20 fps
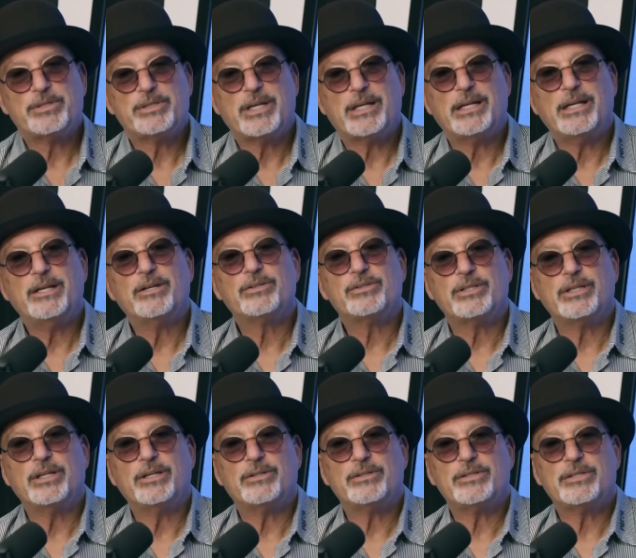said, here's,
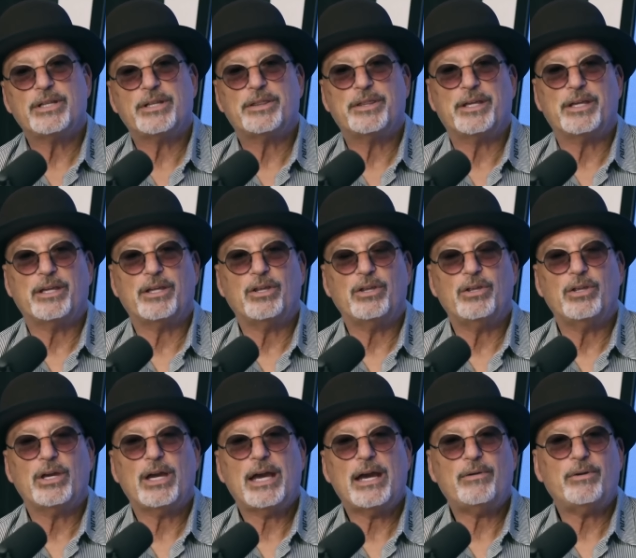here's the thing,
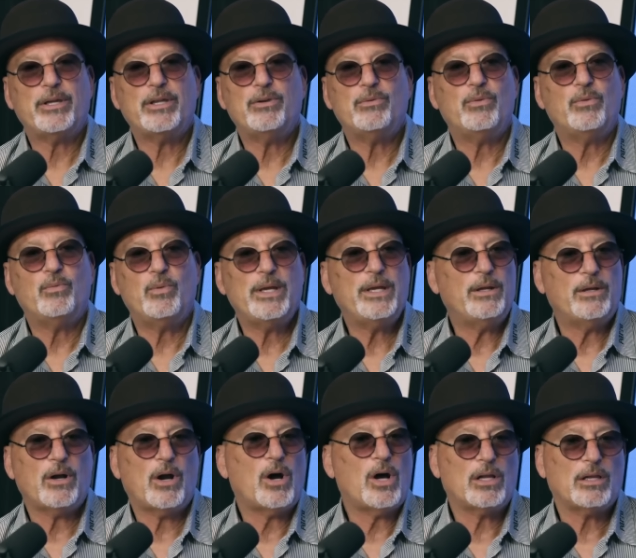Howie, you, we,
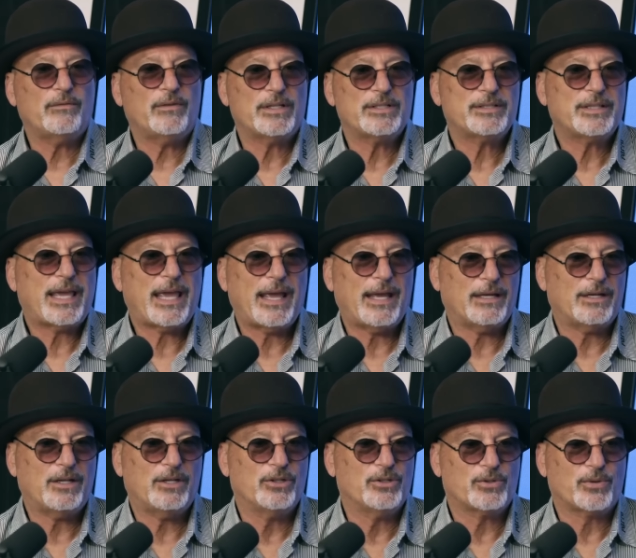all of us
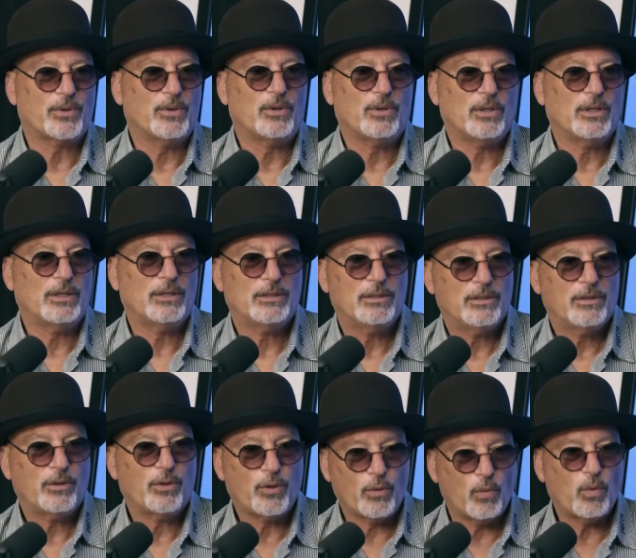can't control
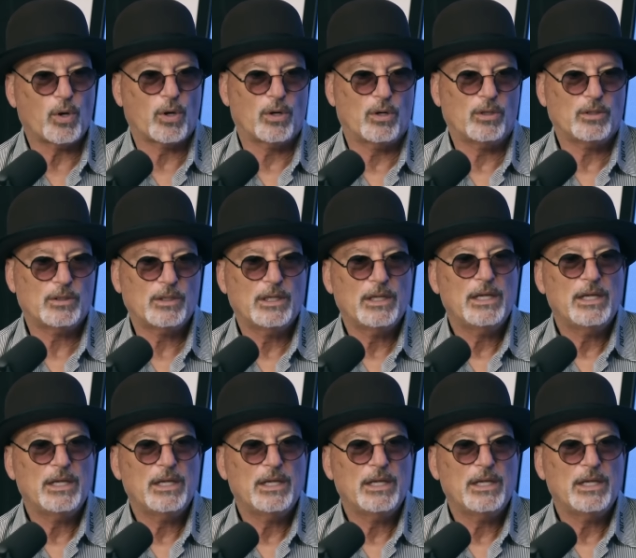the world.